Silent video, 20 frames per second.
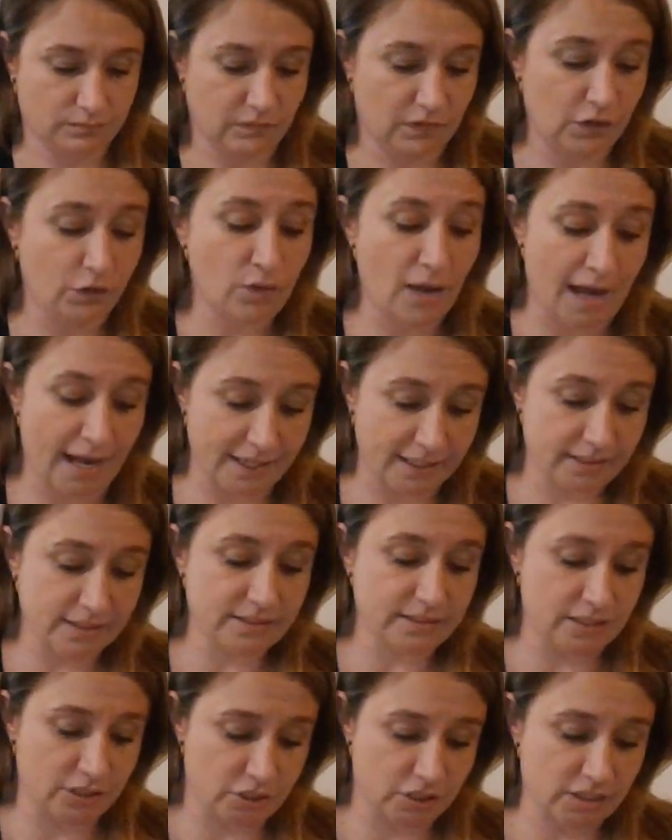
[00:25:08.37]
You had a
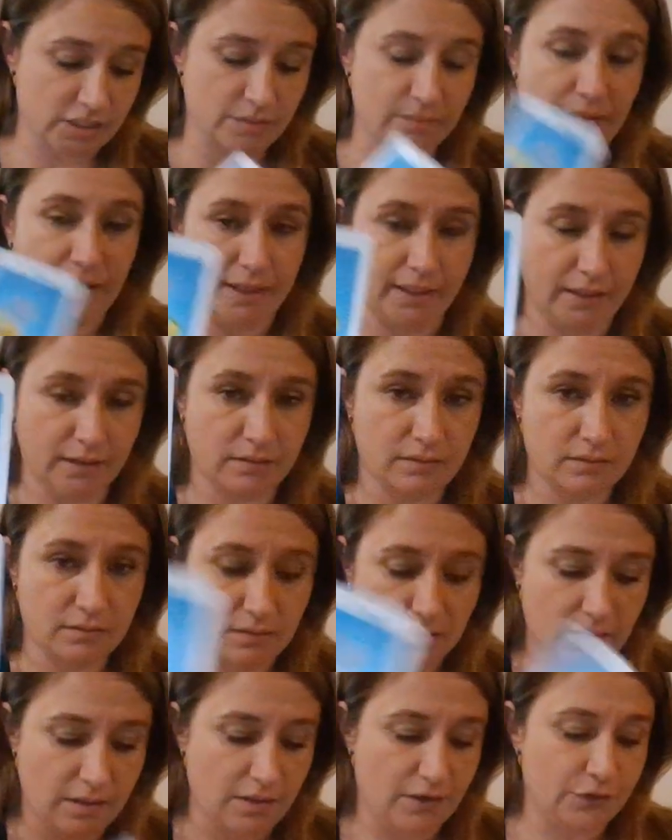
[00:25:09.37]
decision to make.
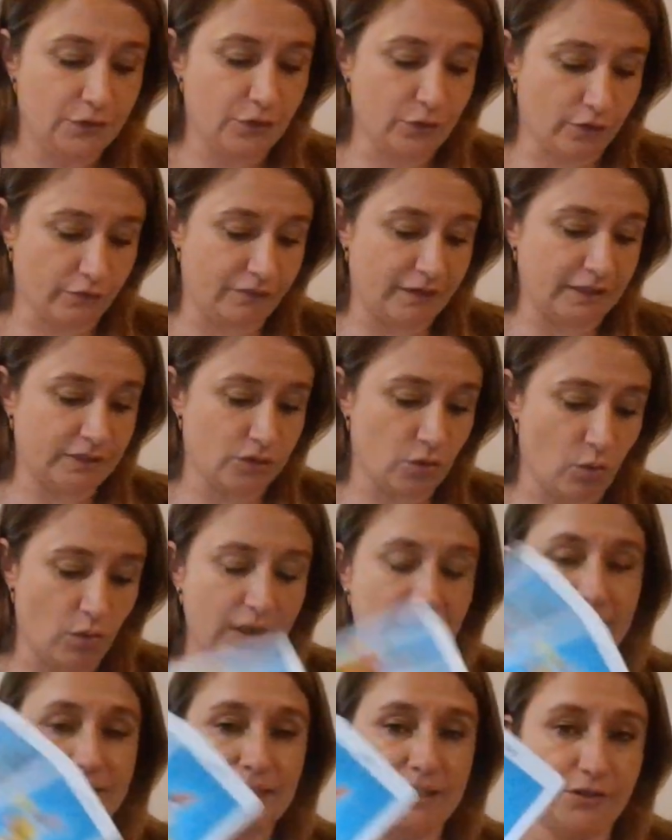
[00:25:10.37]
You're
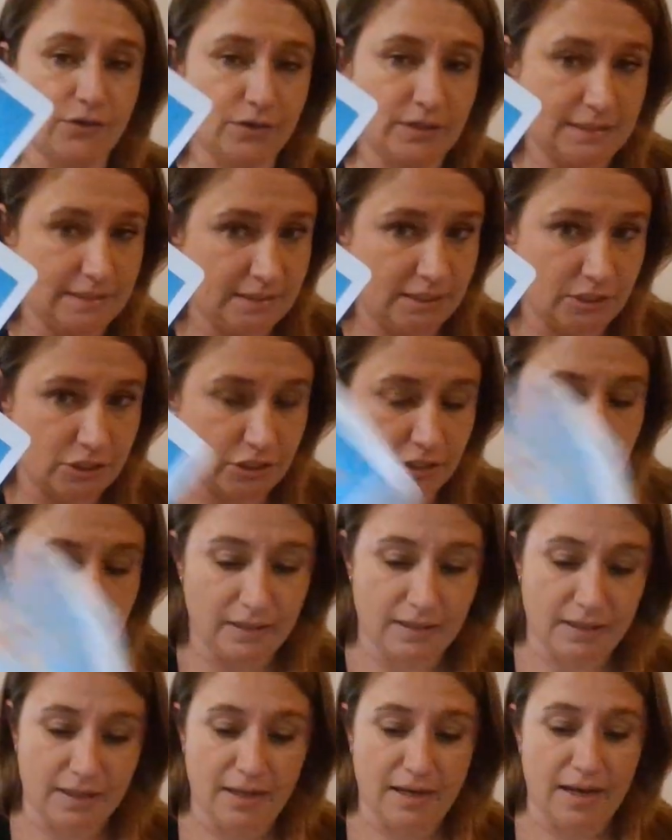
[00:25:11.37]
victorious in your decision.
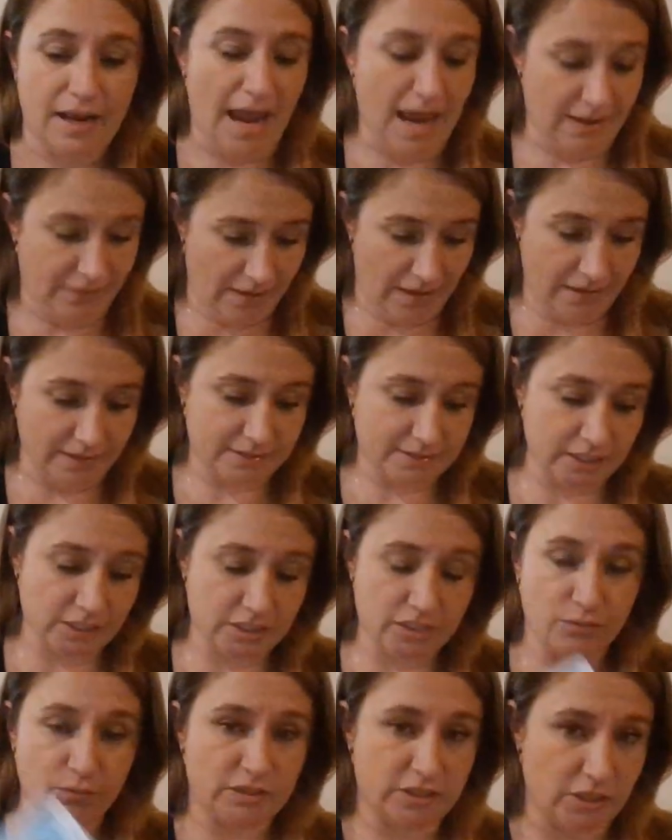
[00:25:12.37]
And that
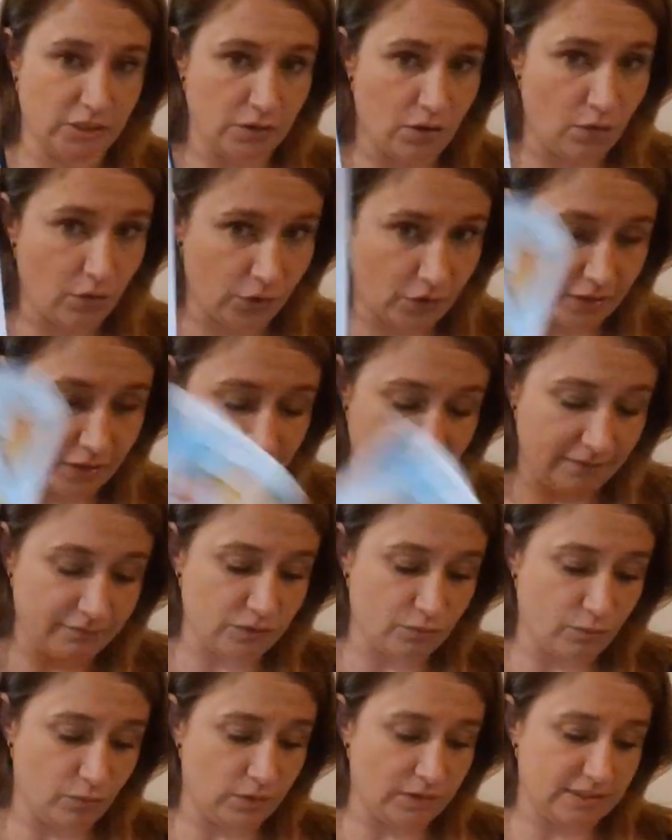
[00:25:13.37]
decision was to no longer give
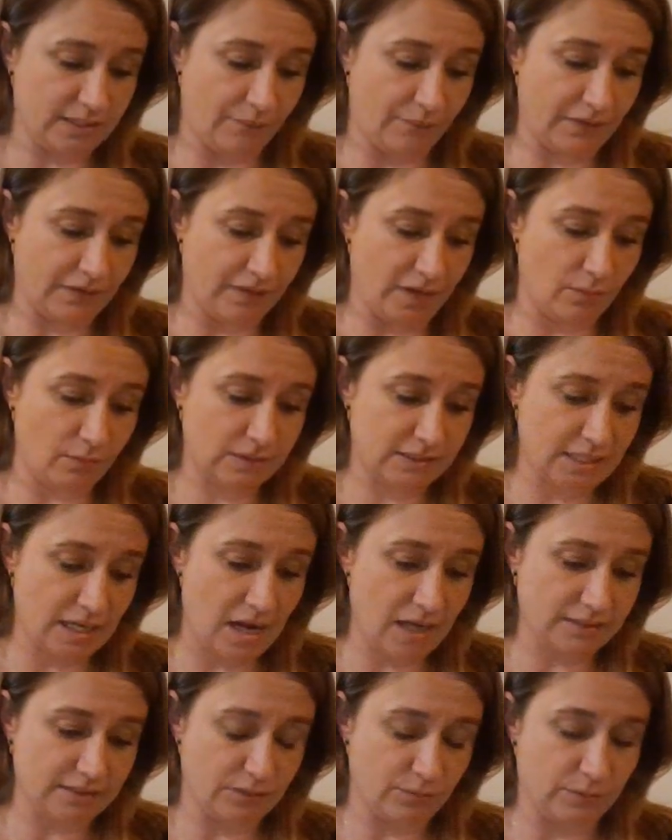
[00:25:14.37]
towards something that was
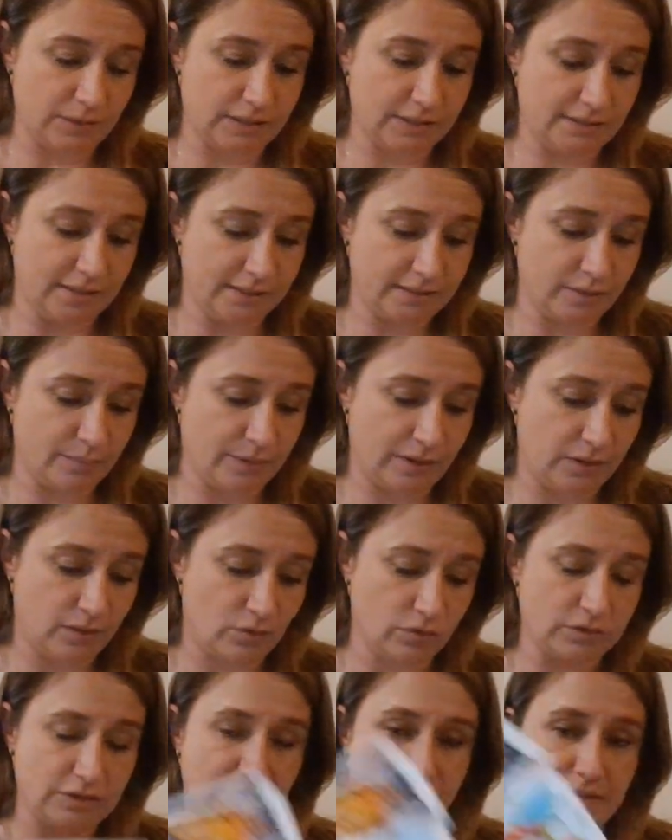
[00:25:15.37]
toxic, with the Six of
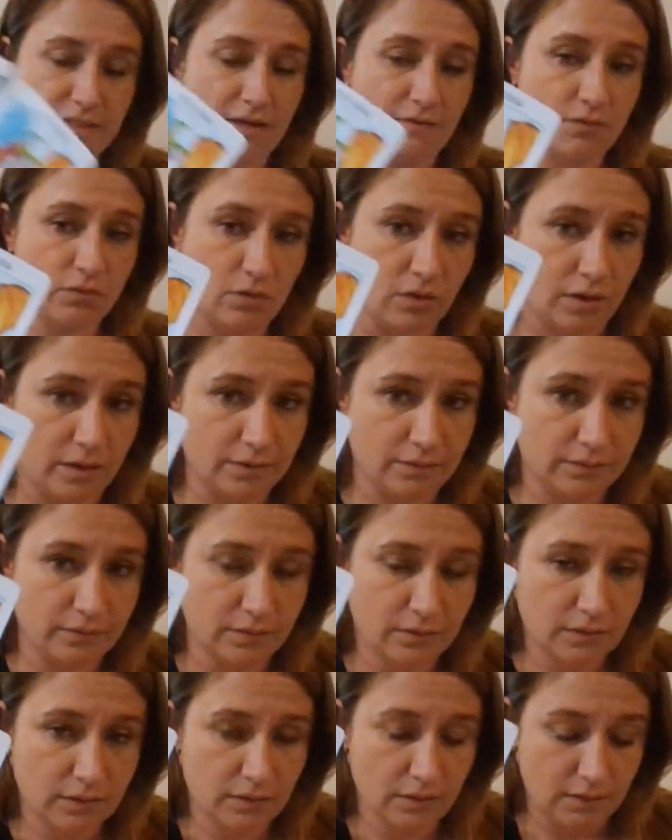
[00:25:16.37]
Pentacles and the Devil card.
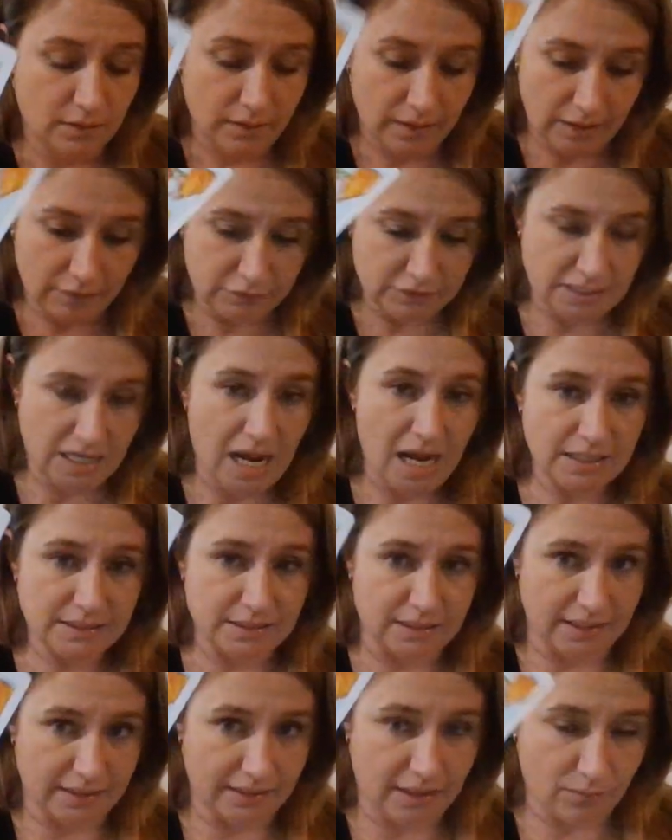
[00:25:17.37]
It was
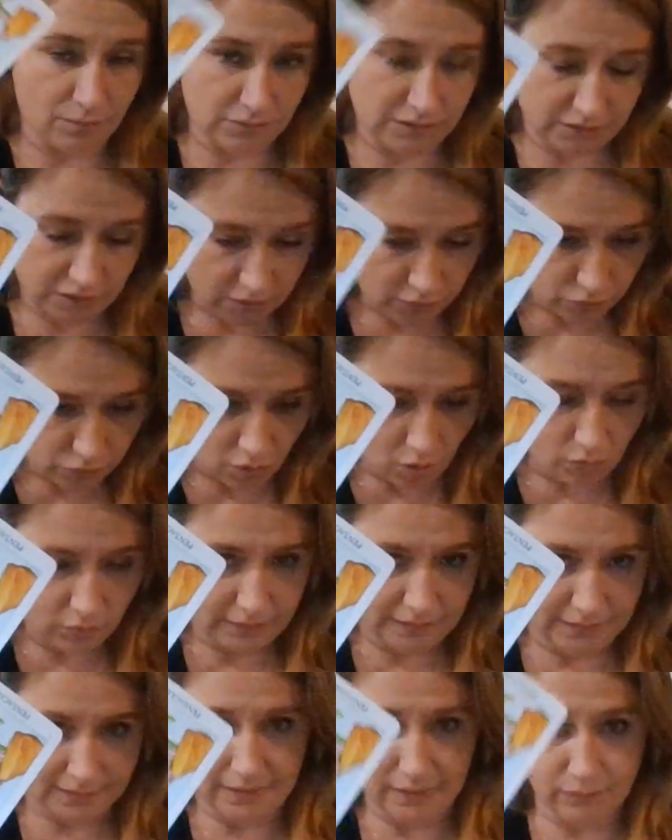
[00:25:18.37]
toxic. It was
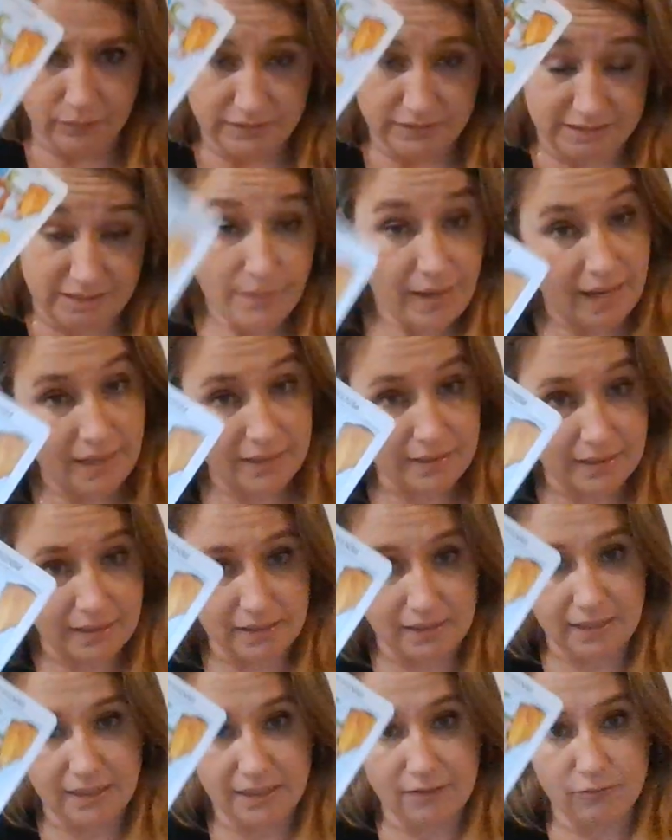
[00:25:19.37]
controlling. It was
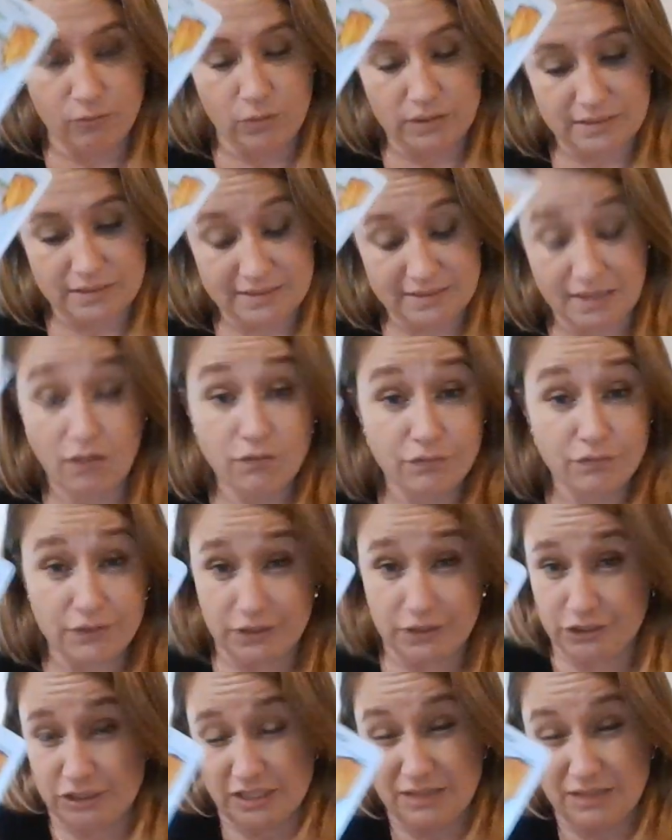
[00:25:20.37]
demanding. It was
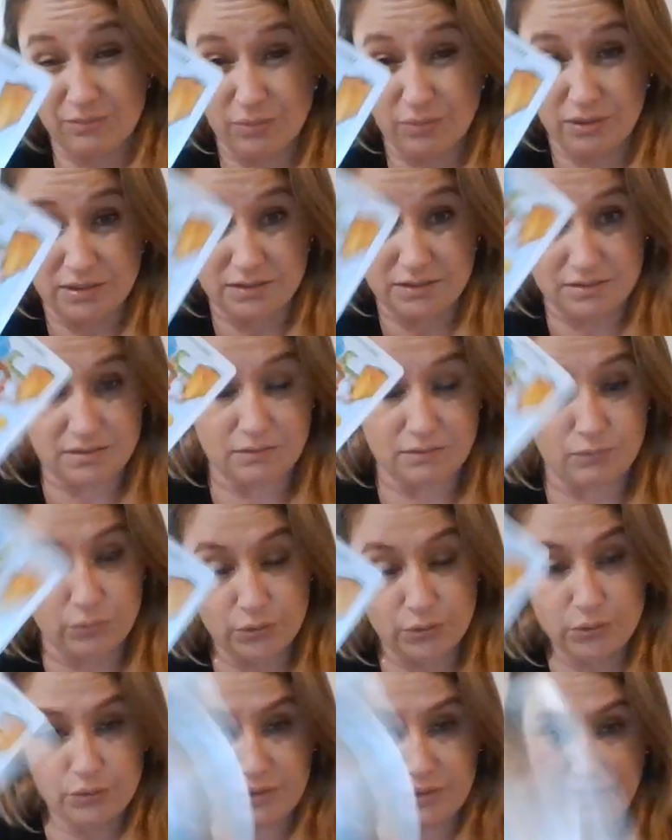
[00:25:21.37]
selfish. It was
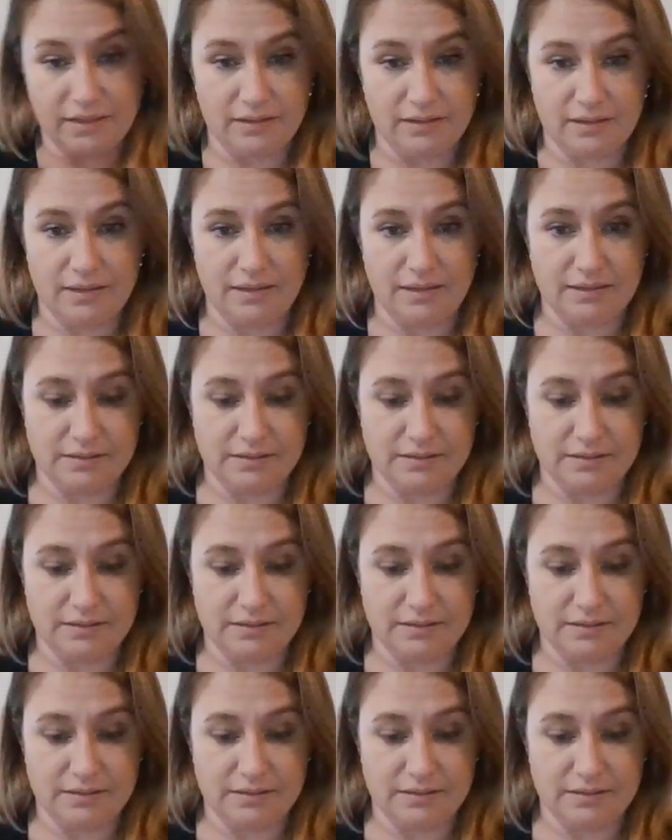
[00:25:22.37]
rude and